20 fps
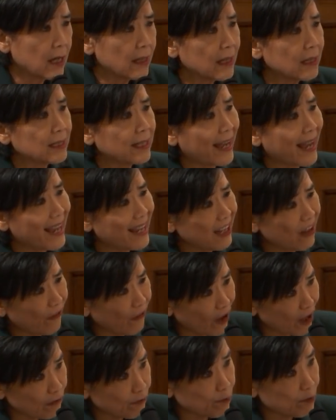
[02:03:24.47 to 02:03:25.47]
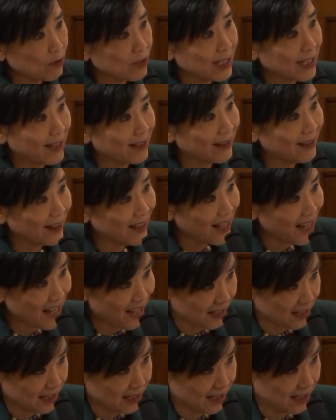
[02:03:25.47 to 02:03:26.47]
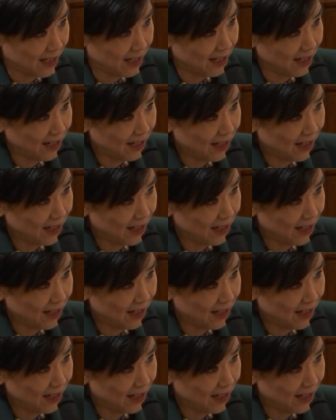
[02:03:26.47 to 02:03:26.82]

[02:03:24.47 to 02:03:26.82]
That's 85% less